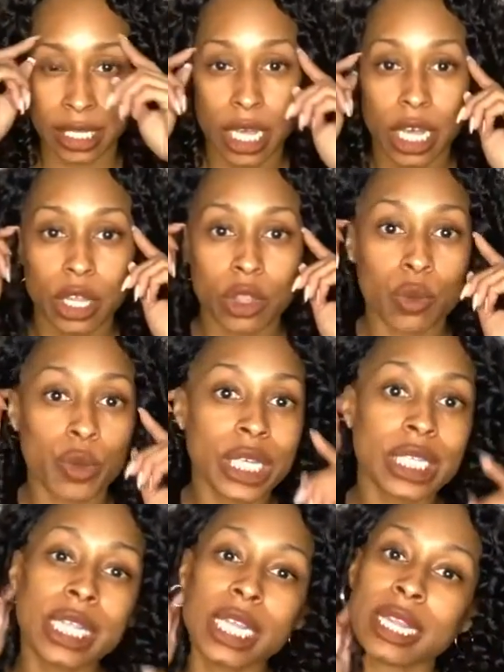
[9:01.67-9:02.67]
The reason
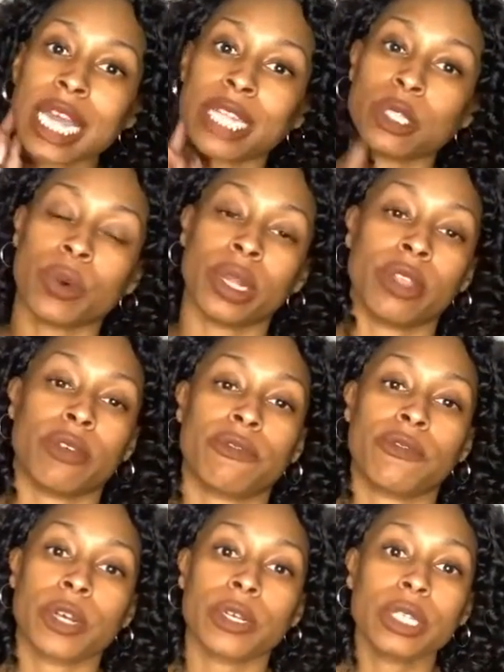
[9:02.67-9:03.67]
that that's one of the
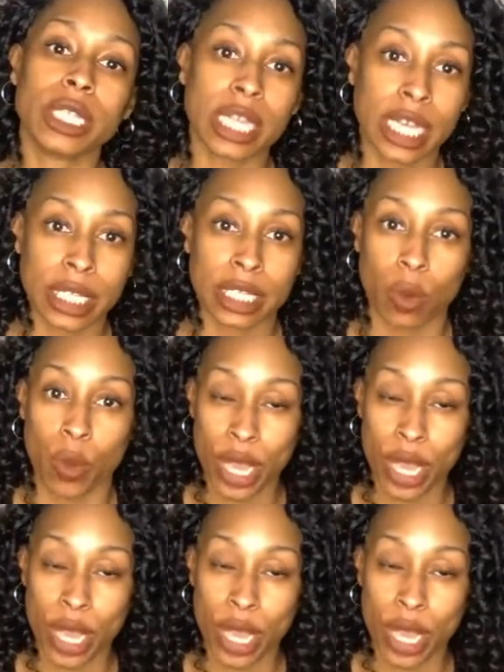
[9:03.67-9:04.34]
first things that we